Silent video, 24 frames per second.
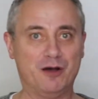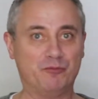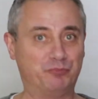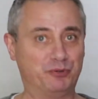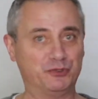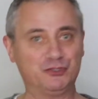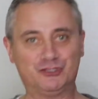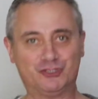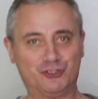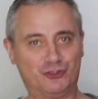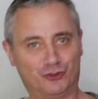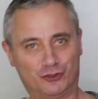
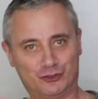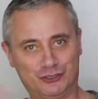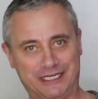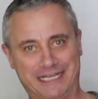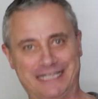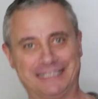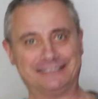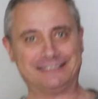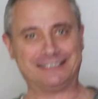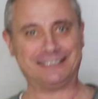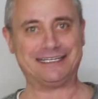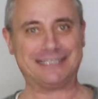put your
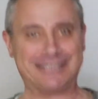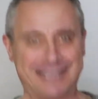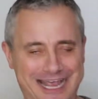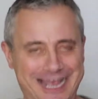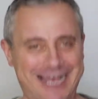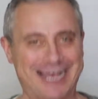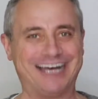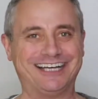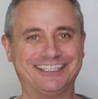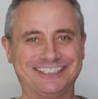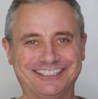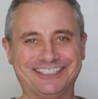dancing
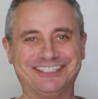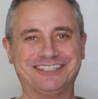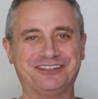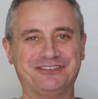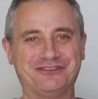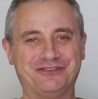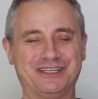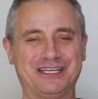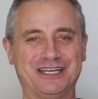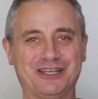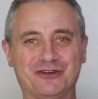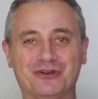cat in the
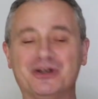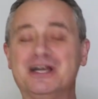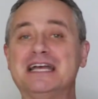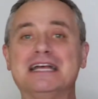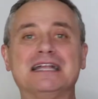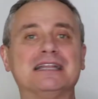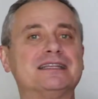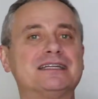video.